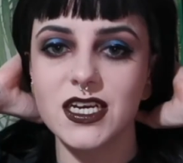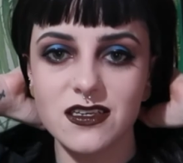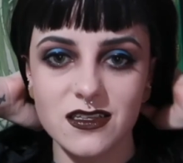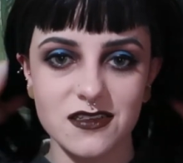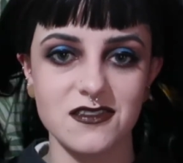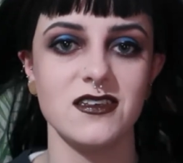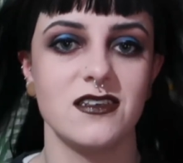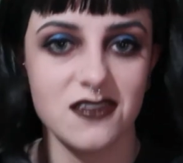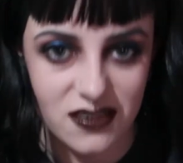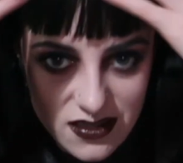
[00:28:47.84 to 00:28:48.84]
think that's it,
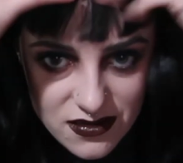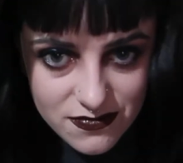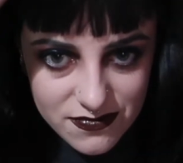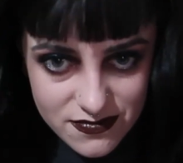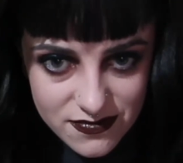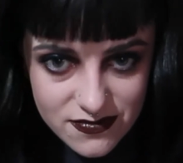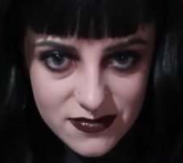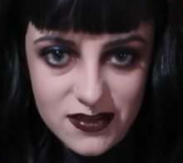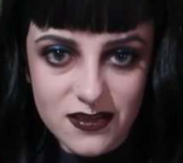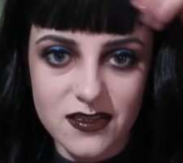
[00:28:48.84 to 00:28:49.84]
isn't it?
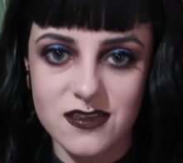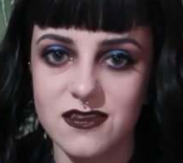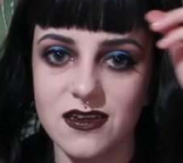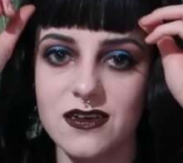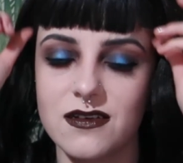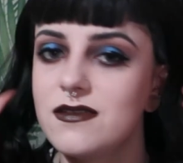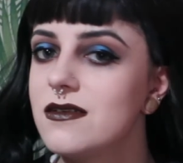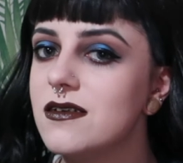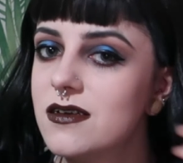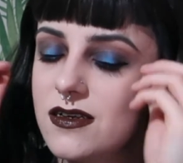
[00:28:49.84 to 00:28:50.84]
Is
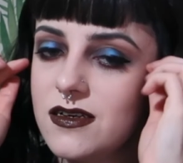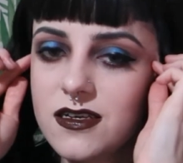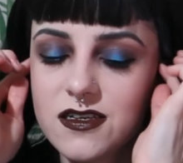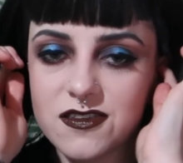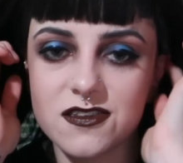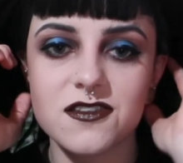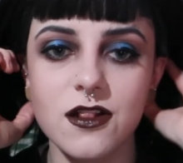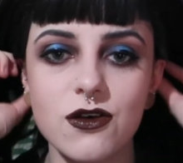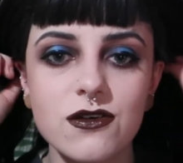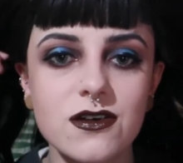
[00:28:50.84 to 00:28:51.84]
this the
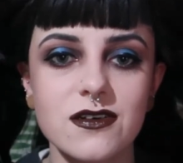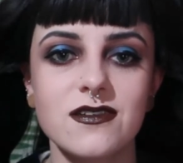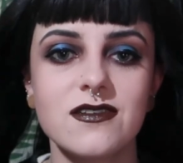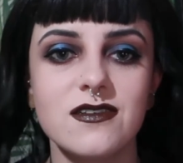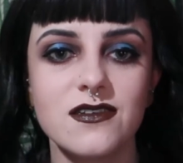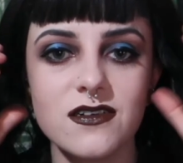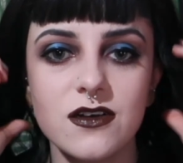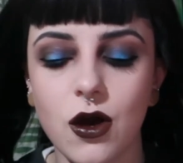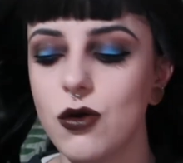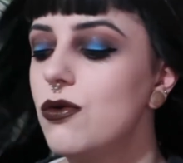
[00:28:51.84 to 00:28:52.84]
look?
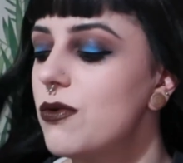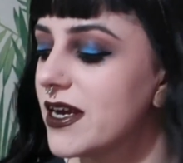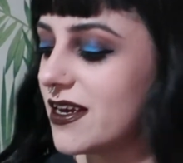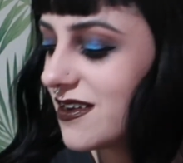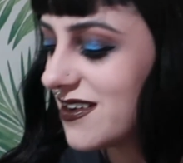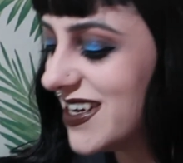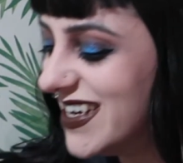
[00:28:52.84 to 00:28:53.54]
Oh wait!